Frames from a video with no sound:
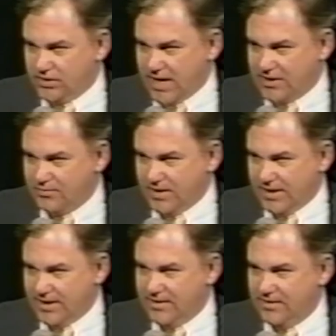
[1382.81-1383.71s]
asked
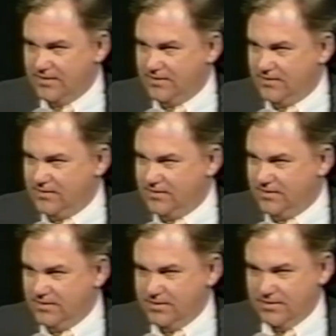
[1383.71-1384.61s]
by
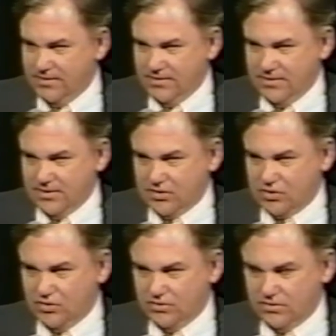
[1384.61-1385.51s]
a
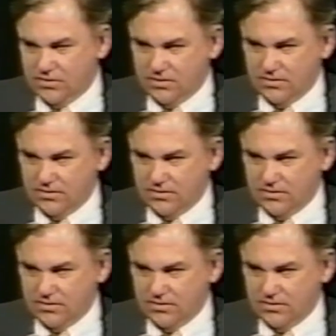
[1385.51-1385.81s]
student,